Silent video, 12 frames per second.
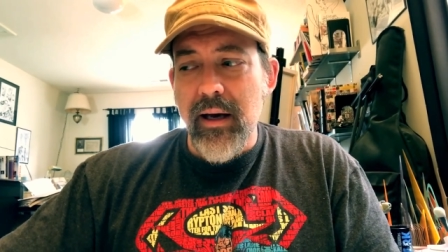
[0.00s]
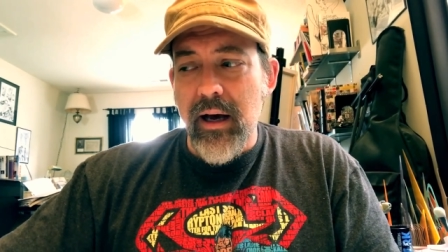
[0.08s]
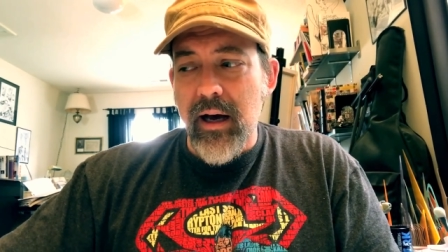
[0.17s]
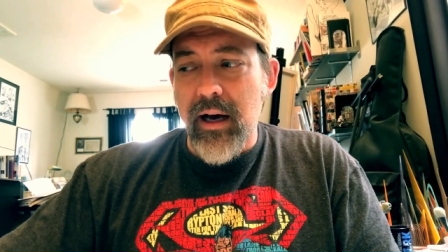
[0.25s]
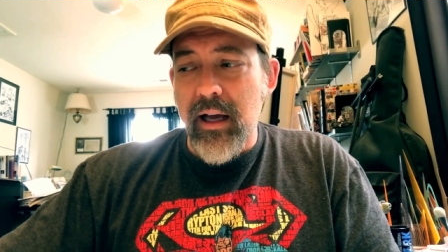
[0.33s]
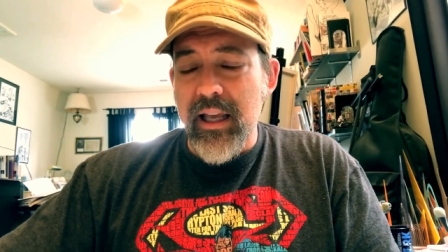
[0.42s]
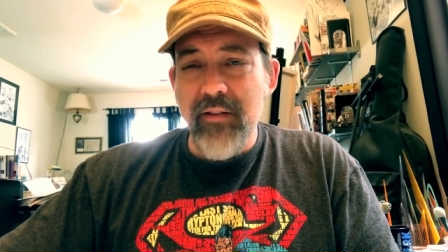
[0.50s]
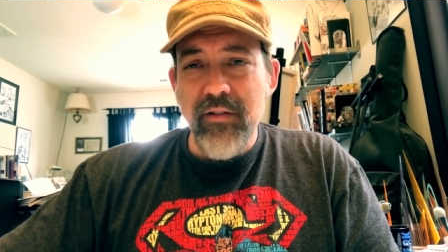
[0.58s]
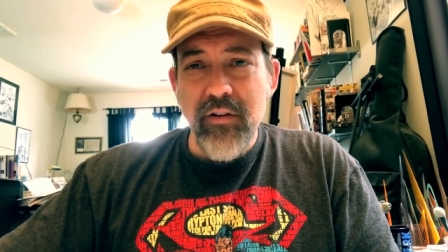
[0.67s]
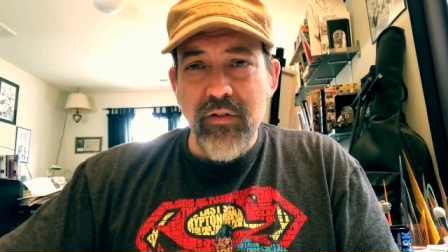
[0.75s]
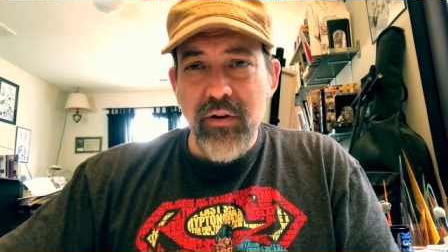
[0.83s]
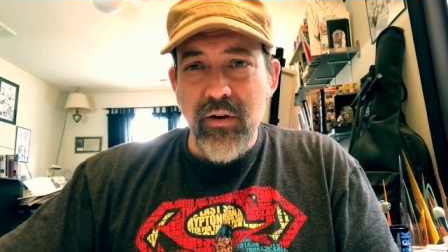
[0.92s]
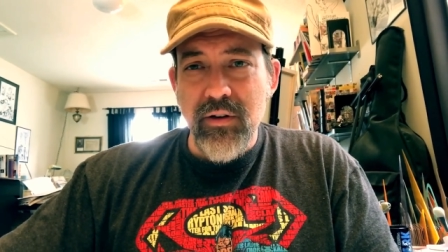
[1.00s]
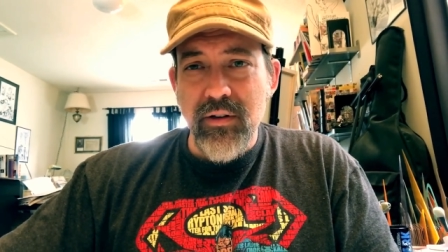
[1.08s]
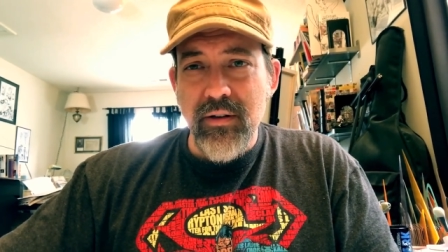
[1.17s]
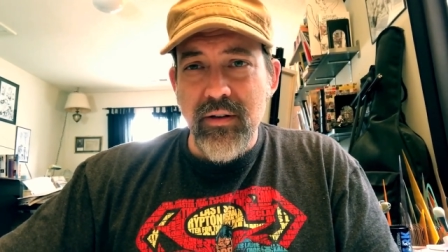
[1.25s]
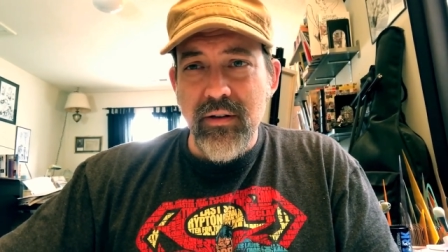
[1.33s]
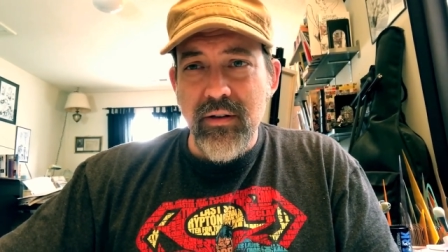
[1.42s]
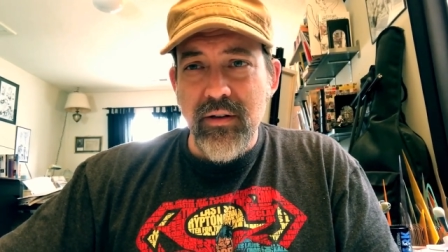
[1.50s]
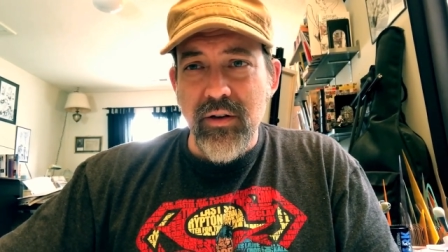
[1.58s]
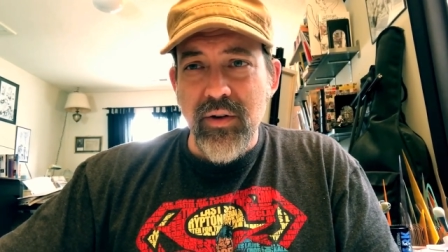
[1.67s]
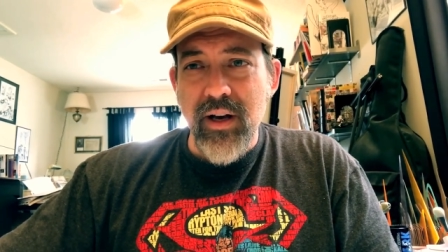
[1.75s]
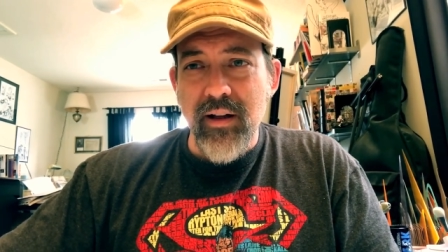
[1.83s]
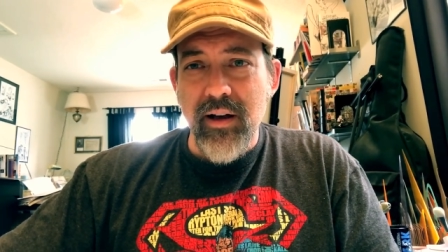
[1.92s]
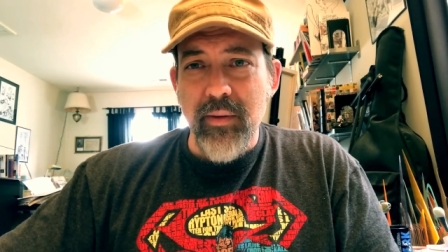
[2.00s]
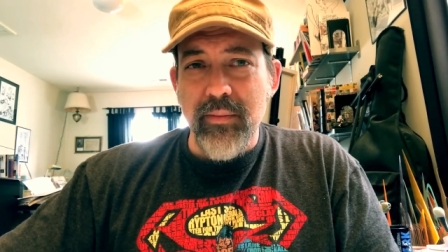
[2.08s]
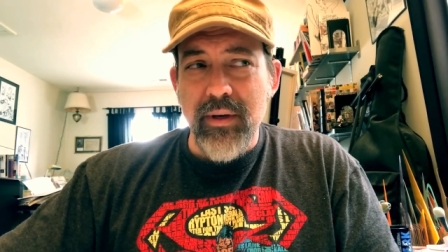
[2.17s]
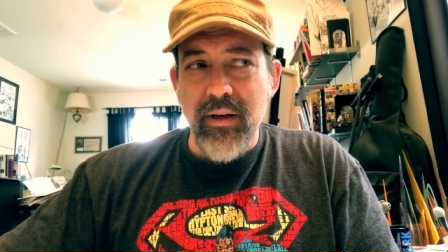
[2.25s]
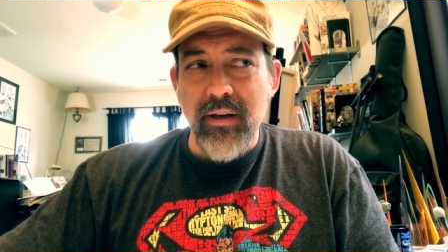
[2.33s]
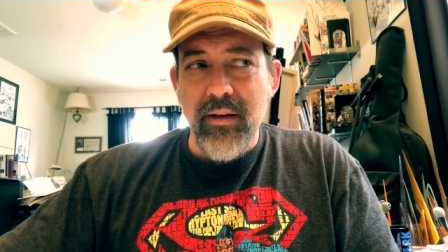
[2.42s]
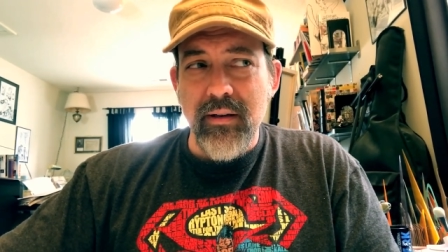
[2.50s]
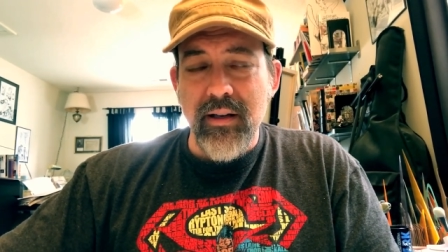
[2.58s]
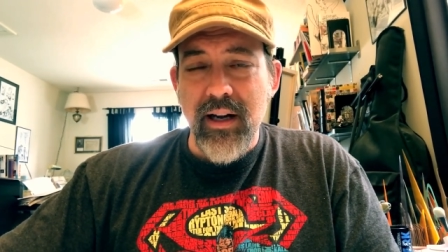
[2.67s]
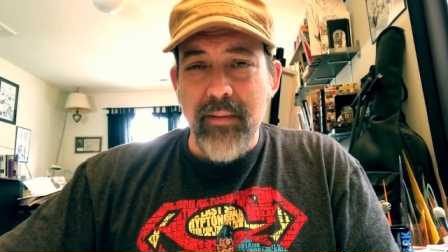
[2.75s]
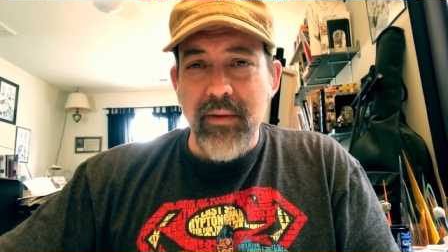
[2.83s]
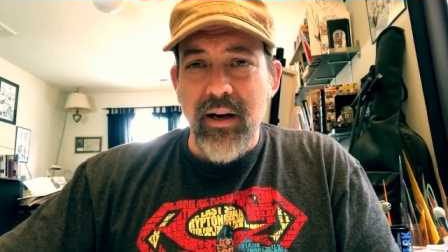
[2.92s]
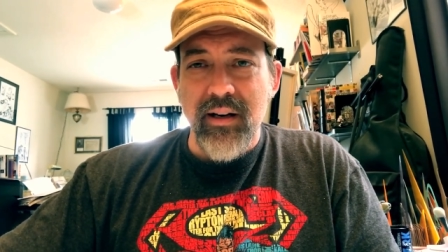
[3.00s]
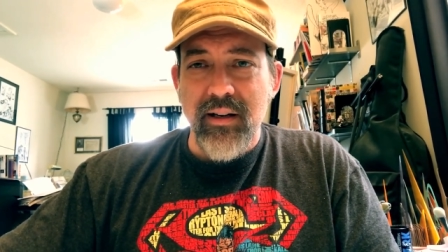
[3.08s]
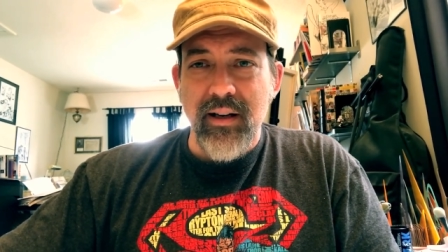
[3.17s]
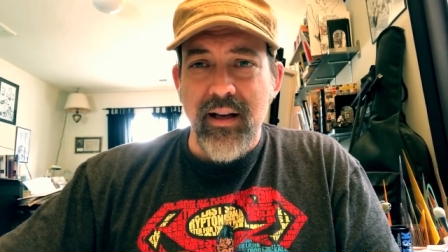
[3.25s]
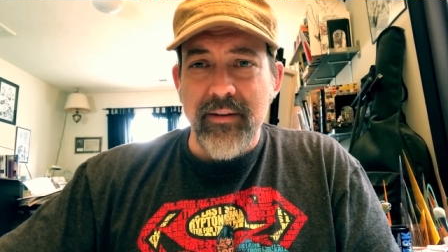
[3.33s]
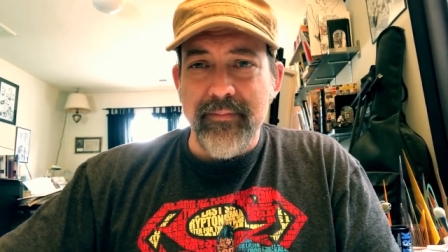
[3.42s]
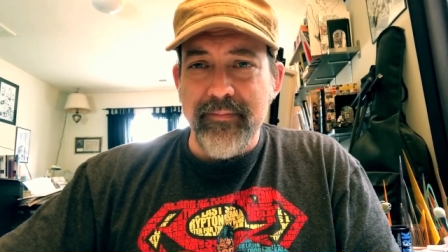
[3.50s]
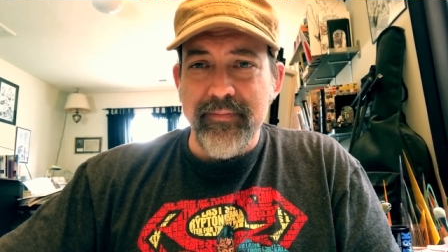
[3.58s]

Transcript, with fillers: Uh, even if you're, you know, not a big, and I'm not like,